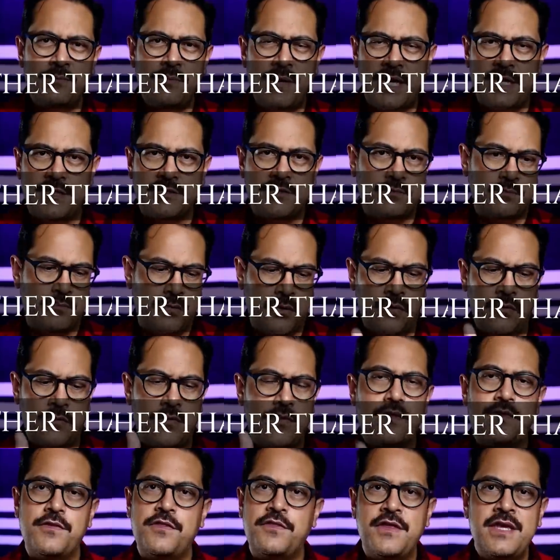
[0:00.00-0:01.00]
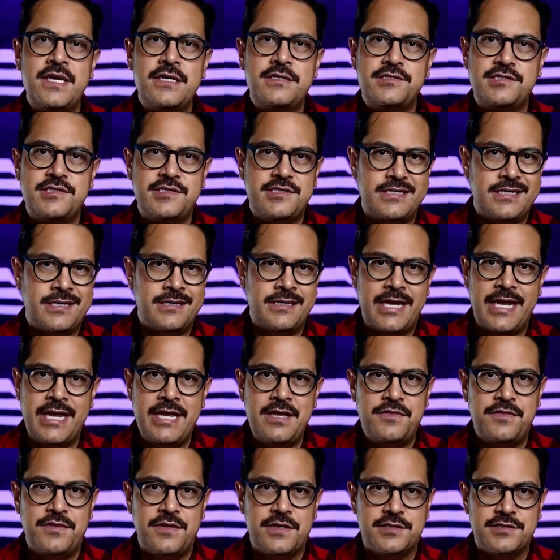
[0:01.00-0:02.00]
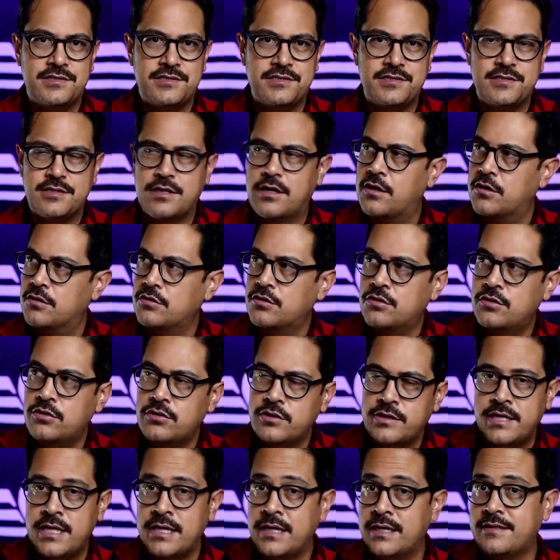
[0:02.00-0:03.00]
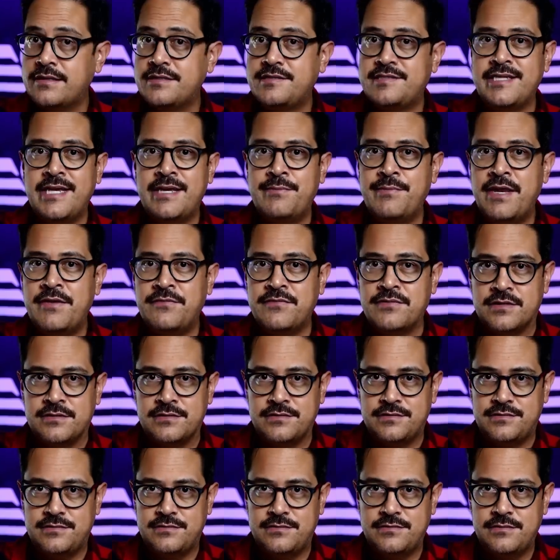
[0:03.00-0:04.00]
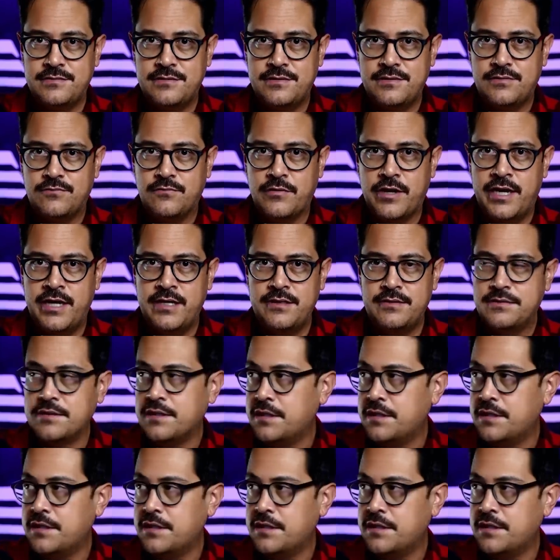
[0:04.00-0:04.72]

at base, both theists and atheists are looking at the same evidence, right?